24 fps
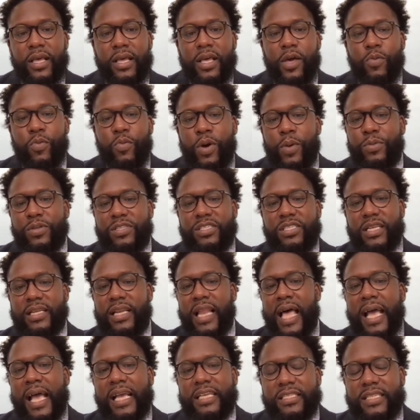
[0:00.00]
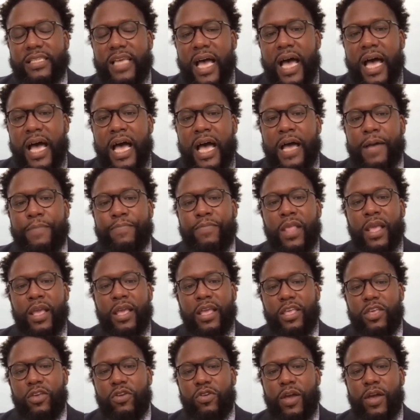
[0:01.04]
When was the last time
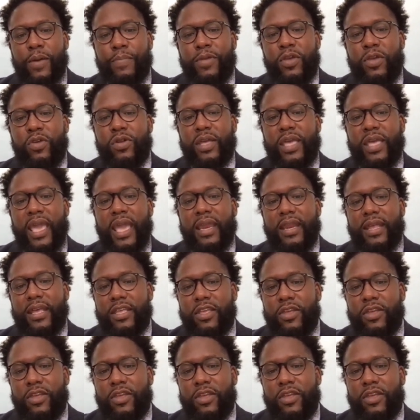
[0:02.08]
you communicated